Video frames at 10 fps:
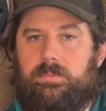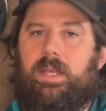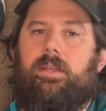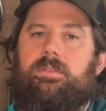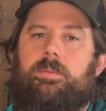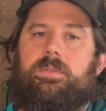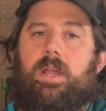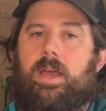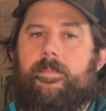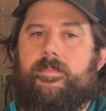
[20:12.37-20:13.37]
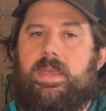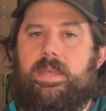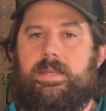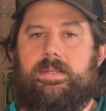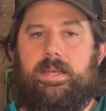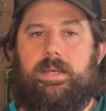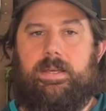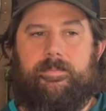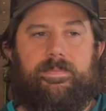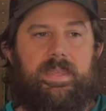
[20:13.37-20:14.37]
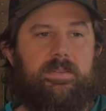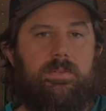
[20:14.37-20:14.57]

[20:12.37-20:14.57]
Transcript: Like, subscribe, and thanks for